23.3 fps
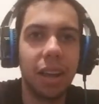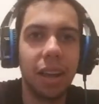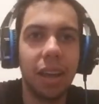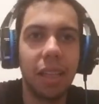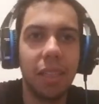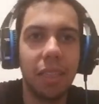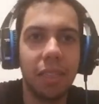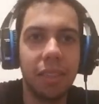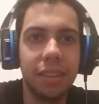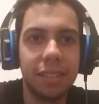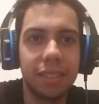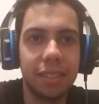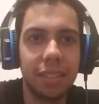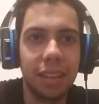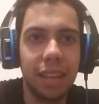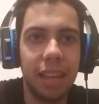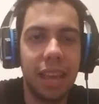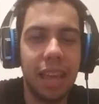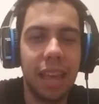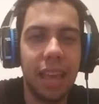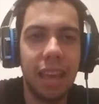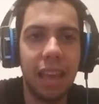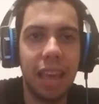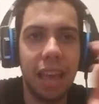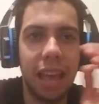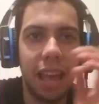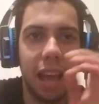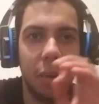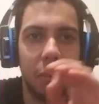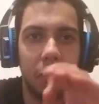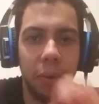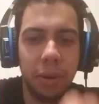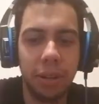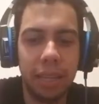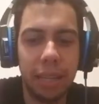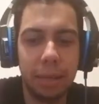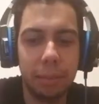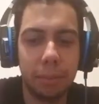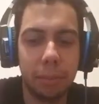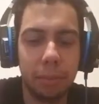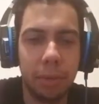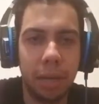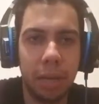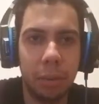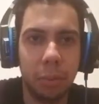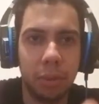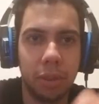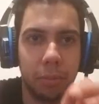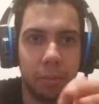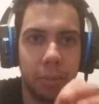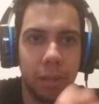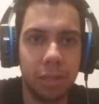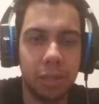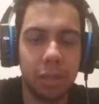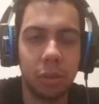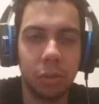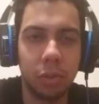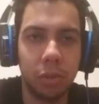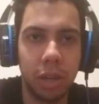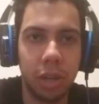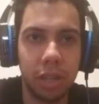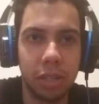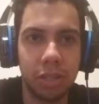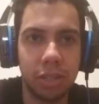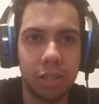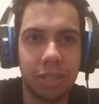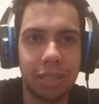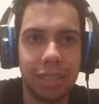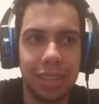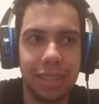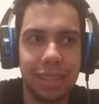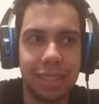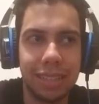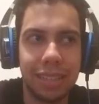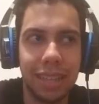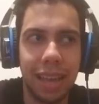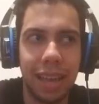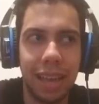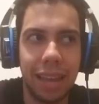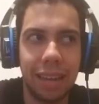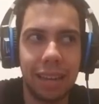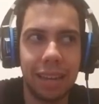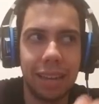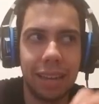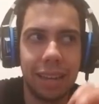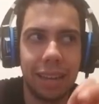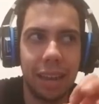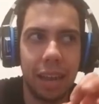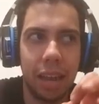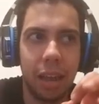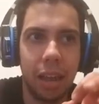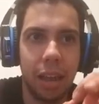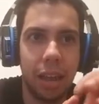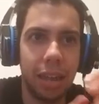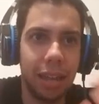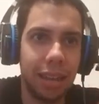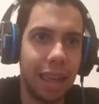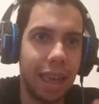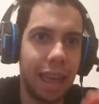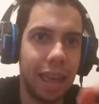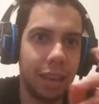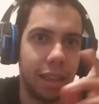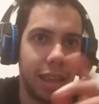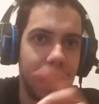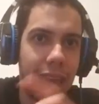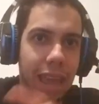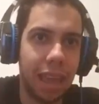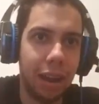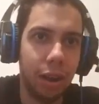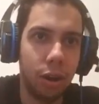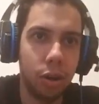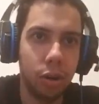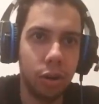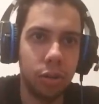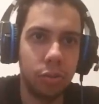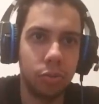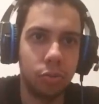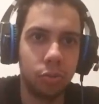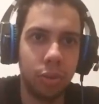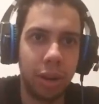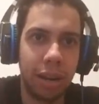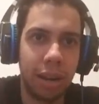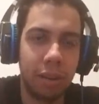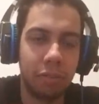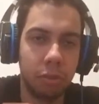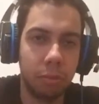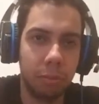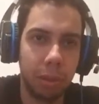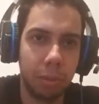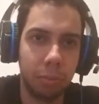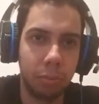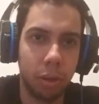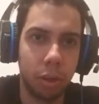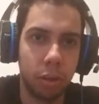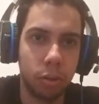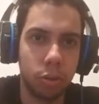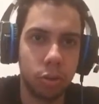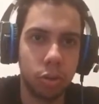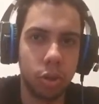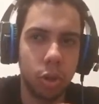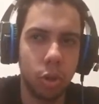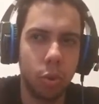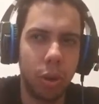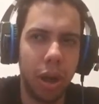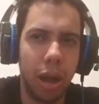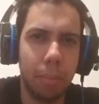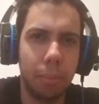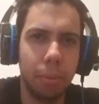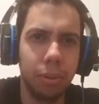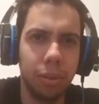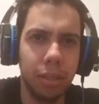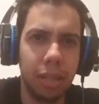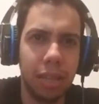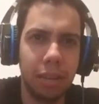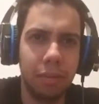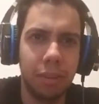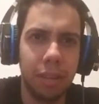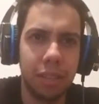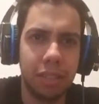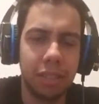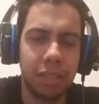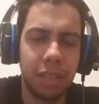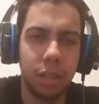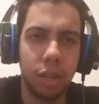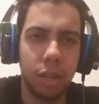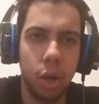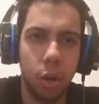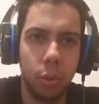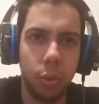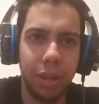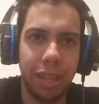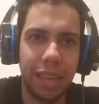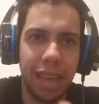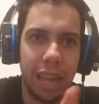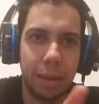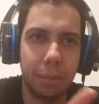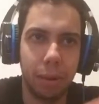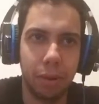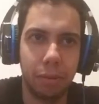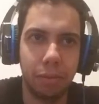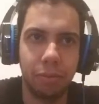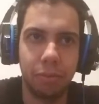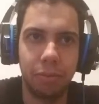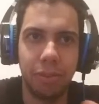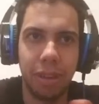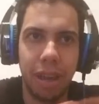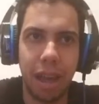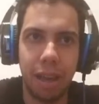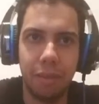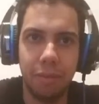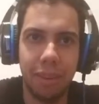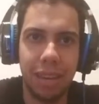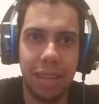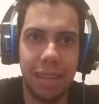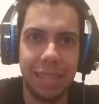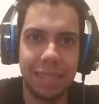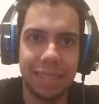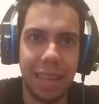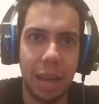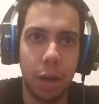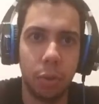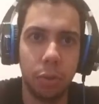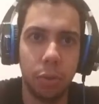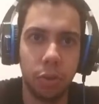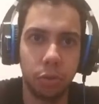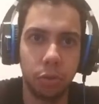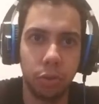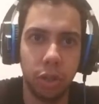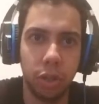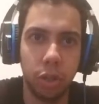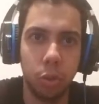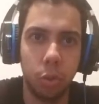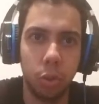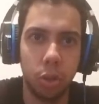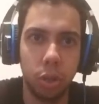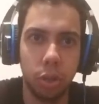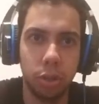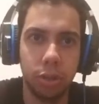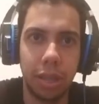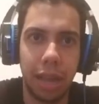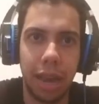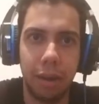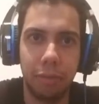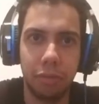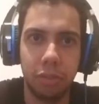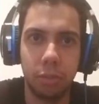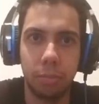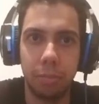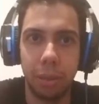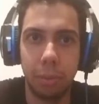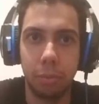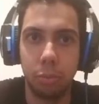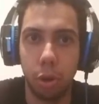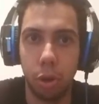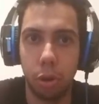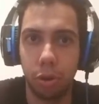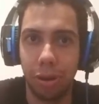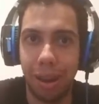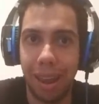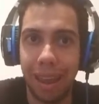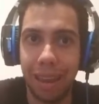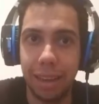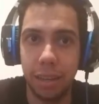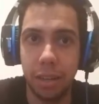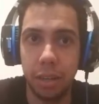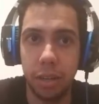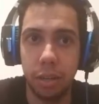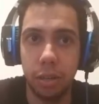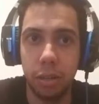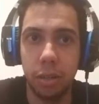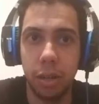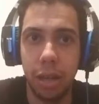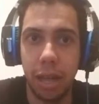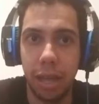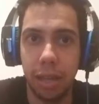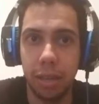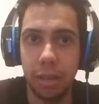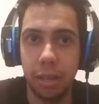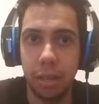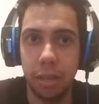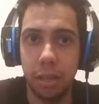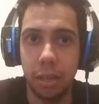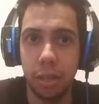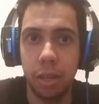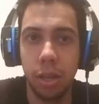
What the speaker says: this I want to keep in mind with Amazing Race is that it aired right after Big Brother. So I believe they said Cody had about 5 days out in the real world after Big Brother ended, and